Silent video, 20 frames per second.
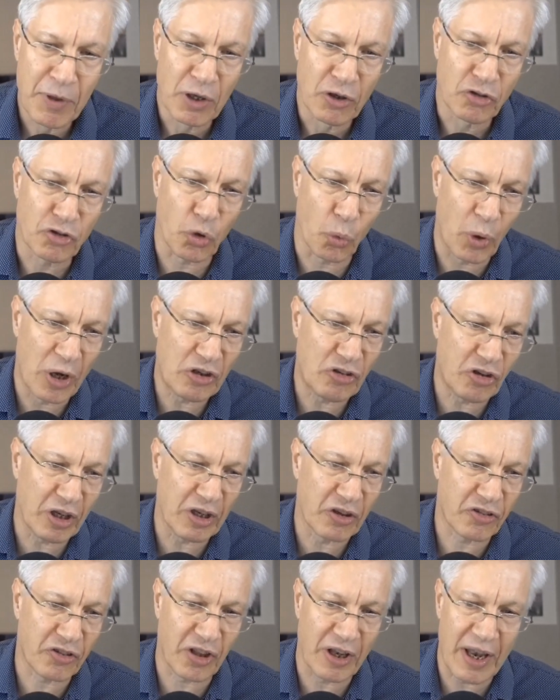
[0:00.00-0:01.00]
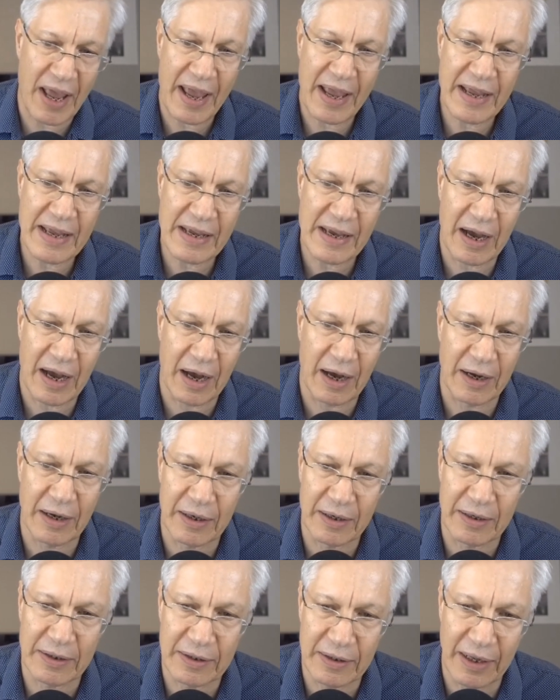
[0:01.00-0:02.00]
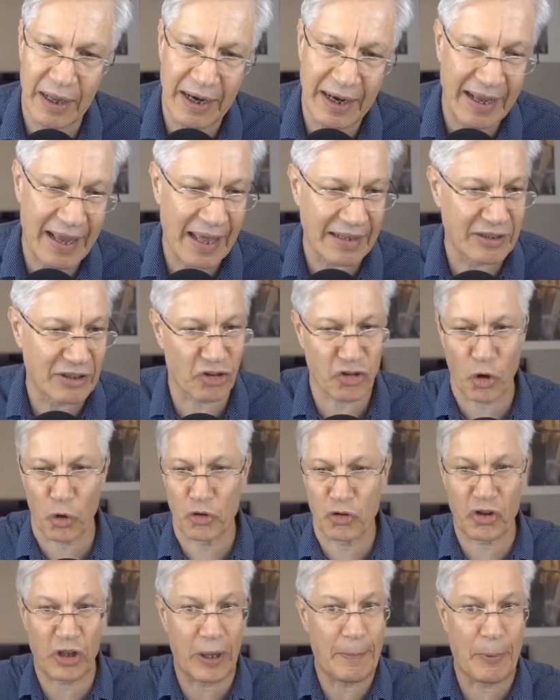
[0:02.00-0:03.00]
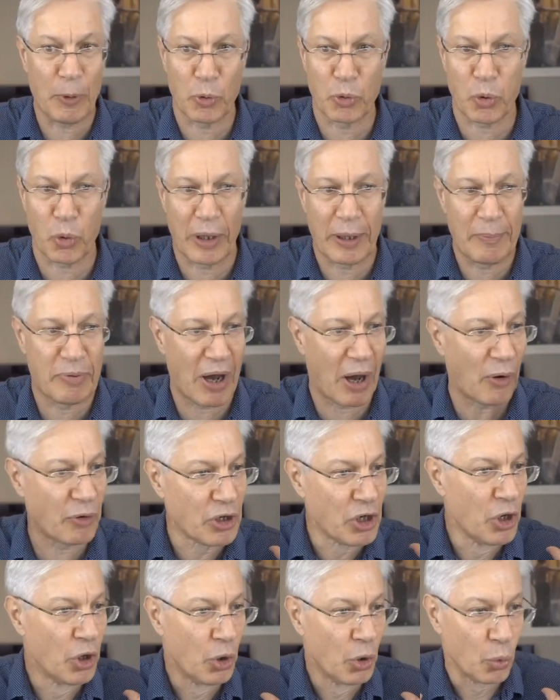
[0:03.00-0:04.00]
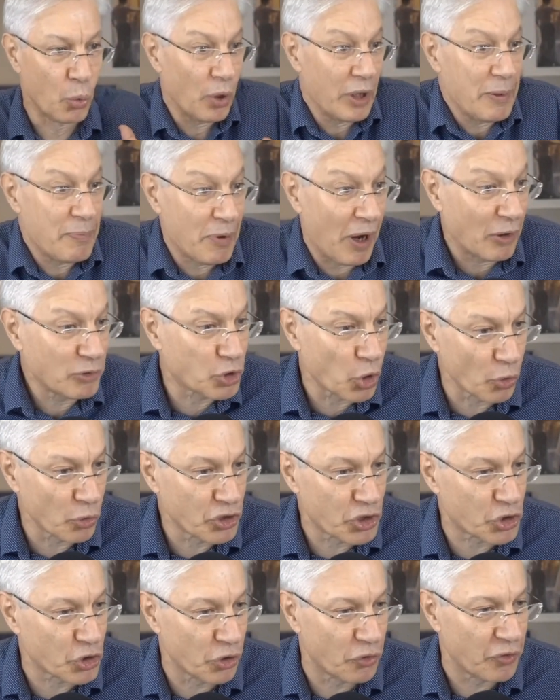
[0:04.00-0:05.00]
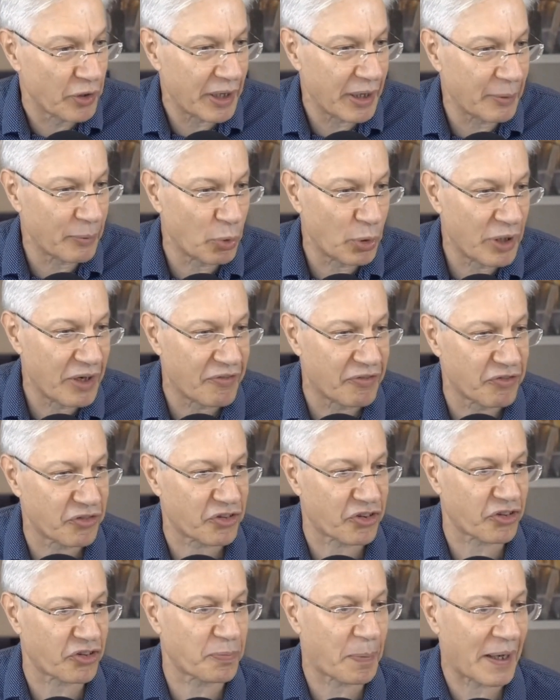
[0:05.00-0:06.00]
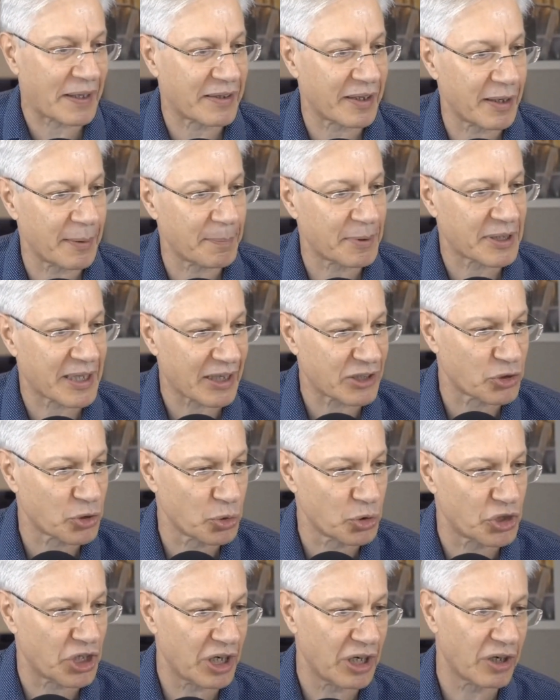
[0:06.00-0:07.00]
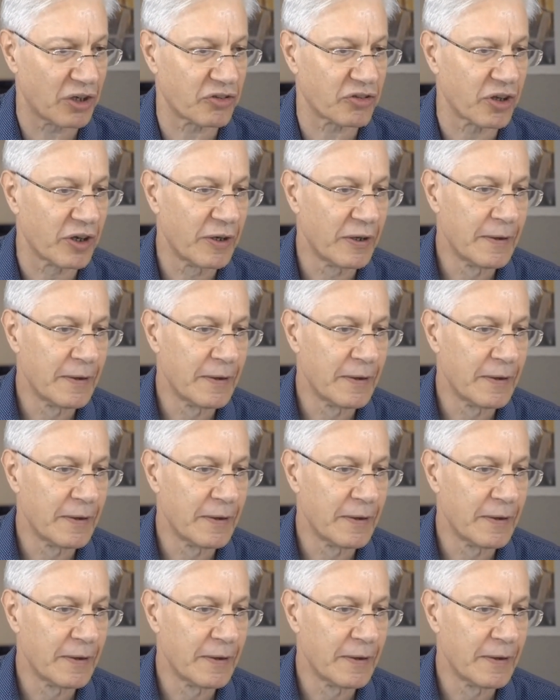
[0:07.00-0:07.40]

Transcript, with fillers: to where she is today. Uh, and again, this whole sleeping with Willie Brown, Willie Brown told the story. I wouldn't have suspected it, but that's who she is.